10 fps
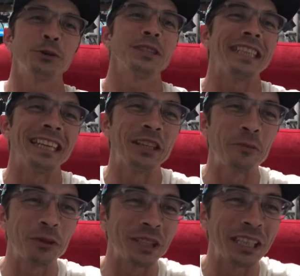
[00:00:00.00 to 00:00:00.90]
getting up
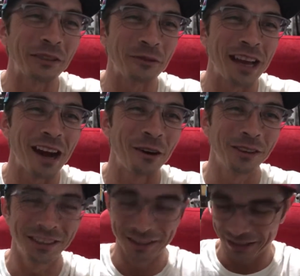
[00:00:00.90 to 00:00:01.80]
to leave now.
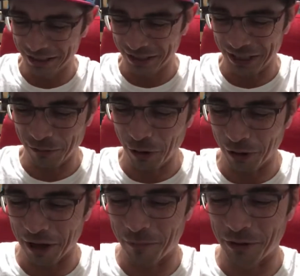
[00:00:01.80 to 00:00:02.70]
She woke
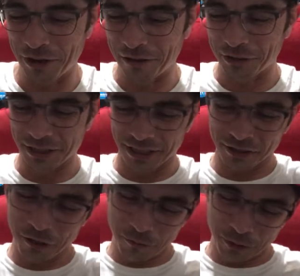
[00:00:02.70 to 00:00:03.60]
up enough. She's like,
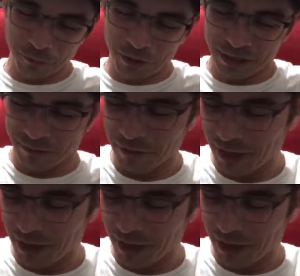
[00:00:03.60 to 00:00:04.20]
nope, you picked me